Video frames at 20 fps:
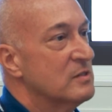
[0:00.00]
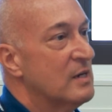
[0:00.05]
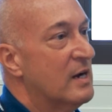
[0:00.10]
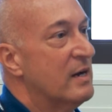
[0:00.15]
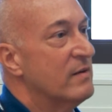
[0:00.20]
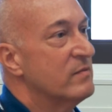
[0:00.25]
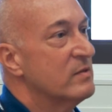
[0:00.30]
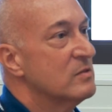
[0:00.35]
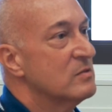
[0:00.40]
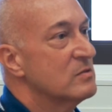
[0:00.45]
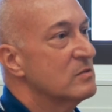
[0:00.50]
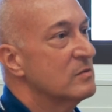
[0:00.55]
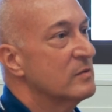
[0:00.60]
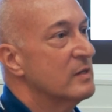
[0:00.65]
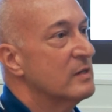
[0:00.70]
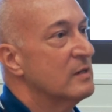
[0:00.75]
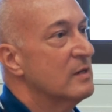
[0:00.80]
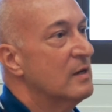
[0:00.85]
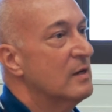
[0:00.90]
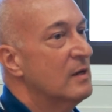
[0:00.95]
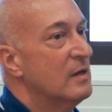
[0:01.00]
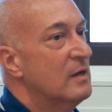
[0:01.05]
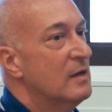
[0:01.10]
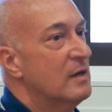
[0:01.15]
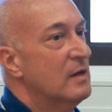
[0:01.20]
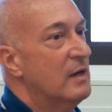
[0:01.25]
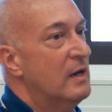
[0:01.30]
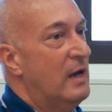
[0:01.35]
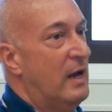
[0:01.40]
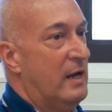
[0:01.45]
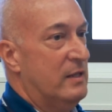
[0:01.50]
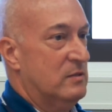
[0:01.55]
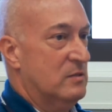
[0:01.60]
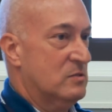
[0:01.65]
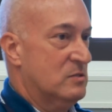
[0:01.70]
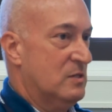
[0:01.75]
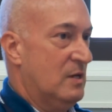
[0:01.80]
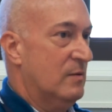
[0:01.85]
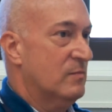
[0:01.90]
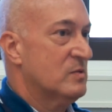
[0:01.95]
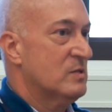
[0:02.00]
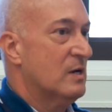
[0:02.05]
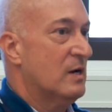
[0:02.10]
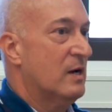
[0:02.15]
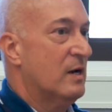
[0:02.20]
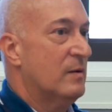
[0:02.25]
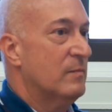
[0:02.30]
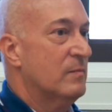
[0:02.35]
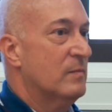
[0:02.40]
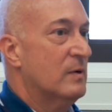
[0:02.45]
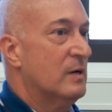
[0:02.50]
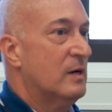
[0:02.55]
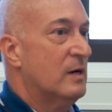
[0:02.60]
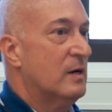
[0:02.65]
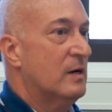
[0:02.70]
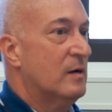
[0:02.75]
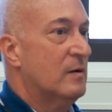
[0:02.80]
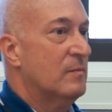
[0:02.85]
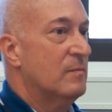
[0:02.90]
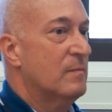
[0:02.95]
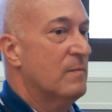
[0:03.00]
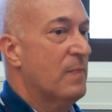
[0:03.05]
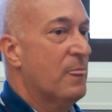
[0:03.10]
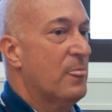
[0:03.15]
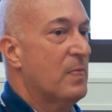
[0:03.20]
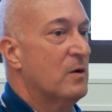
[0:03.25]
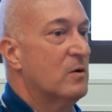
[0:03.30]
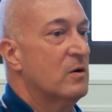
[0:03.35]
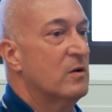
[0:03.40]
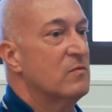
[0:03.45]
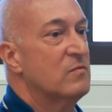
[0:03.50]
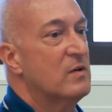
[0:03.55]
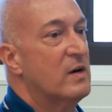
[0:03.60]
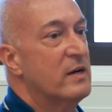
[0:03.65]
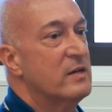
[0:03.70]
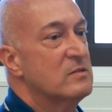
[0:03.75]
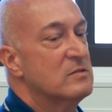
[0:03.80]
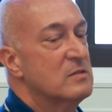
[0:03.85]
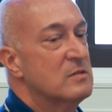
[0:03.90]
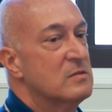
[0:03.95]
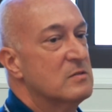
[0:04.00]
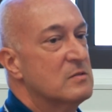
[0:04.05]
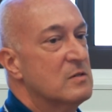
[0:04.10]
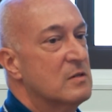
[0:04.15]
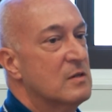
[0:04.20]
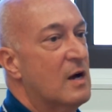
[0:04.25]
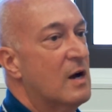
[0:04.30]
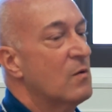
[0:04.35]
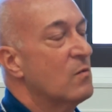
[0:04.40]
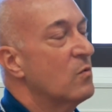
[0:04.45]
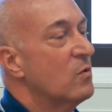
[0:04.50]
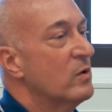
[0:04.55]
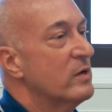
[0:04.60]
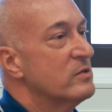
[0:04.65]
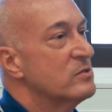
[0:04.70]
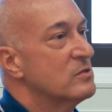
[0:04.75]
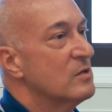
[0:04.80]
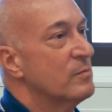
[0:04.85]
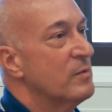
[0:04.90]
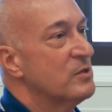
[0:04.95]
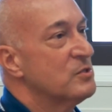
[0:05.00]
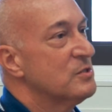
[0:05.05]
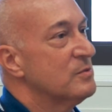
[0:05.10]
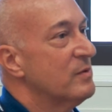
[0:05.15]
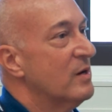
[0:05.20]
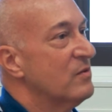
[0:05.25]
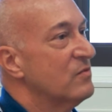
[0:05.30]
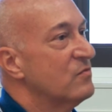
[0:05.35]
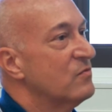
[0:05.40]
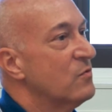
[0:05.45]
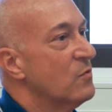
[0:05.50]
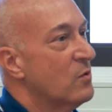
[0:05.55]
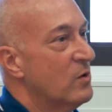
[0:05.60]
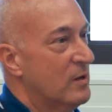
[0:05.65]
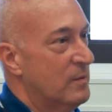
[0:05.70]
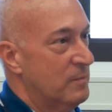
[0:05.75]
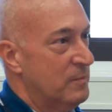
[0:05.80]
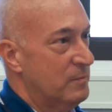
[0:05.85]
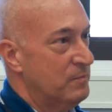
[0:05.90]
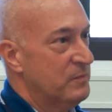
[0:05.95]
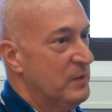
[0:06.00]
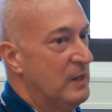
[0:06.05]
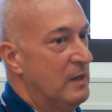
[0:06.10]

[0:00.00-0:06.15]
dive into it At the same time, her advice is to not worry so much about form.